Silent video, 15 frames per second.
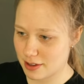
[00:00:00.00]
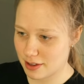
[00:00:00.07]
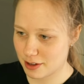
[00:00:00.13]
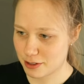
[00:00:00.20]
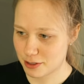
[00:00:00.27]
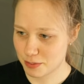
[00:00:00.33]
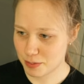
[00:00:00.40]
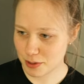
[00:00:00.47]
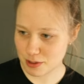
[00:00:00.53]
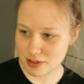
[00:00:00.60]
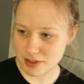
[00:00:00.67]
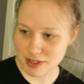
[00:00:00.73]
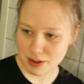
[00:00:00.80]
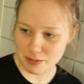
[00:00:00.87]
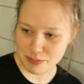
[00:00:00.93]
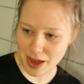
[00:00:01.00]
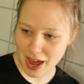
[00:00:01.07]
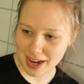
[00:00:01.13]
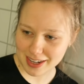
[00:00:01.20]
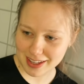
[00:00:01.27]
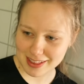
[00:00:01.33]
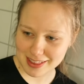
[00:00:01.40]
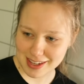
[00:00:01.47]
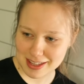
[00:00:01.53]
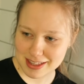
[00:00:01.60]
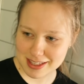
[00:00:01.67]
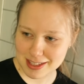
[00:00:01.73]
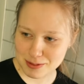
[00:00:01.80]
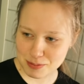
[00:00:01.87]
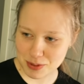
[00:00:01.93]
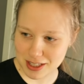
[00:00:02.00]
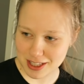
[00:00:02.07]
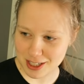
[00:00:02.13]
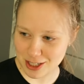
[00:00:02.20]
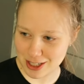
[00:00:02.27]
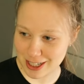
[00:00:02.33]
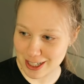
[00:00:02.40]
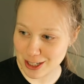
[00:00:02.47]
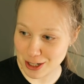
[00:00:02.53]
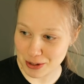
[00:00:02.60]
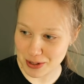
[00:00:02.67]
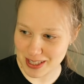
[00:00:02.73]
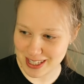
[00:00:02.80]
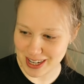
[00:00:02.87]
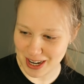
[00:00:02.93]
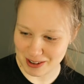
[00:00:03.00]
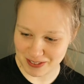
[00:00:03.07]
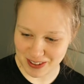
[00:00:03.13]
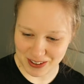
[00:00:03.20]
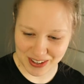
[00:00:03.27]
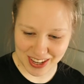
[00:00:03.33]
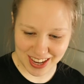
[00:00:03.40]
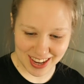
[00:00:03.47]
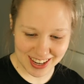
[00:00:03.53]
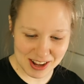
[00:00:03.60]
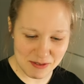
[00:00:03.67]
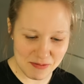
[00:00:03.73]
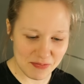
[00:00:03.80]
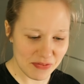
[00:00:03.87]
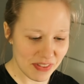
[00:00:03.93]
You're supposed to sit back and let this be the shit show it's gonna be, okay?